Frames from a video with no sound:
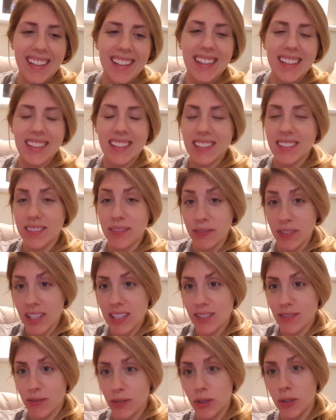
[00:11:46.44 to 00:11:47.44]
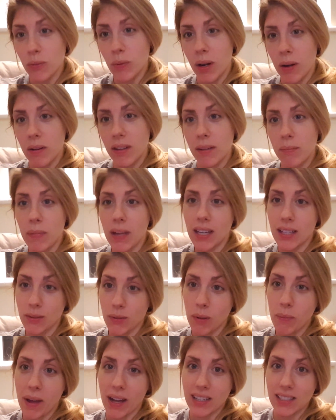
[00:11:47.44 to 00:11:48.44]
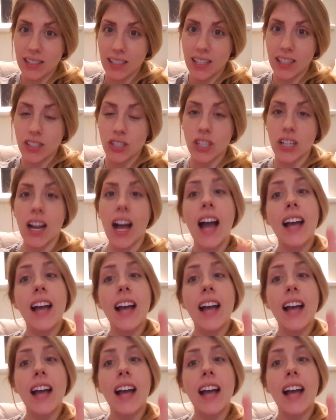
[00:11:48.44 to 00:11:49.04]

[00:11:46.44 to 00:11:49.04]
It's his food went made its way back to the kitchen.